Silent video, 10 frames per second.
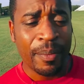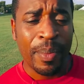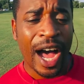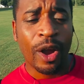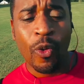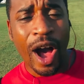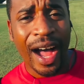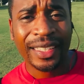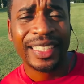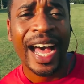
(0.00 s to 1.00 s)

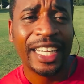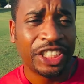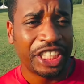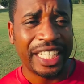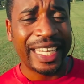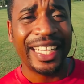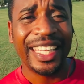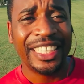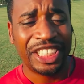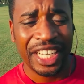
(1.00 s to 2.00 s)
Bagua, Tai Chi,
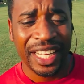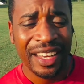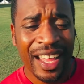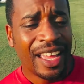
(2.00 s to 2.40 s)
Ili Chin,